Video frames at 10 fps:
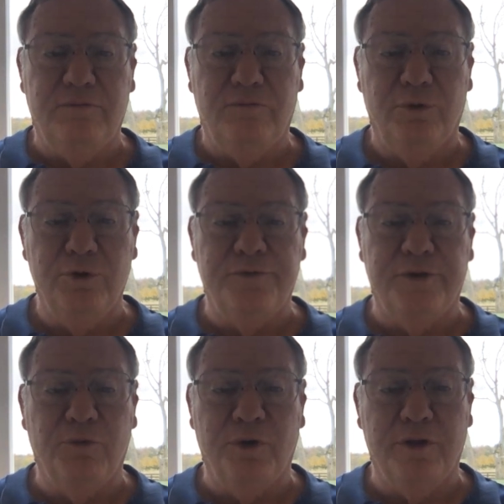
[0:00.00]
roof in
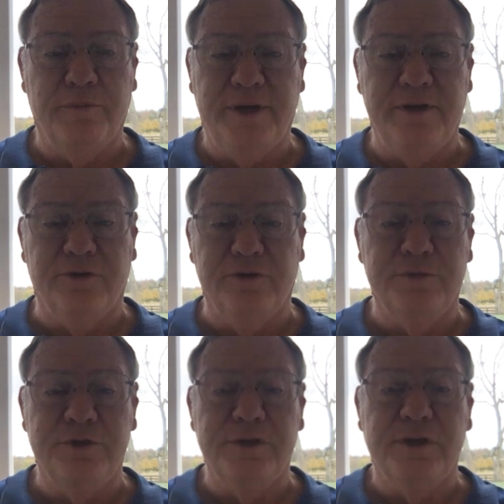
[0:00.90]
one of the
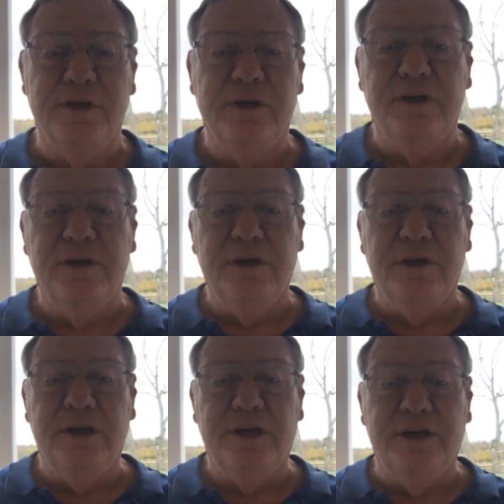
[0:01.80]
bedrooms.
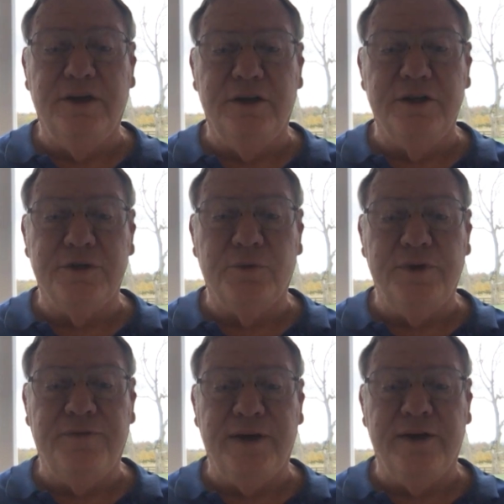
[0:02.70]
And so we
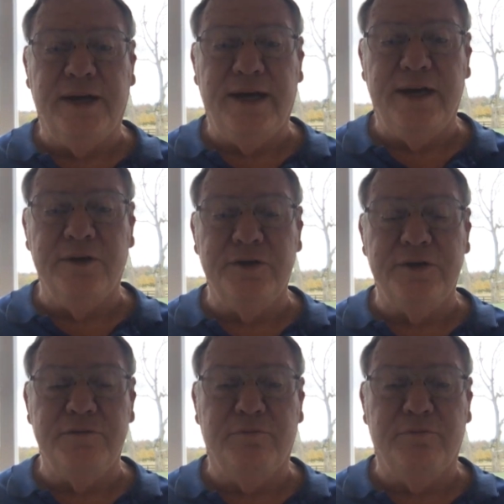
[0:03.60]
found a house,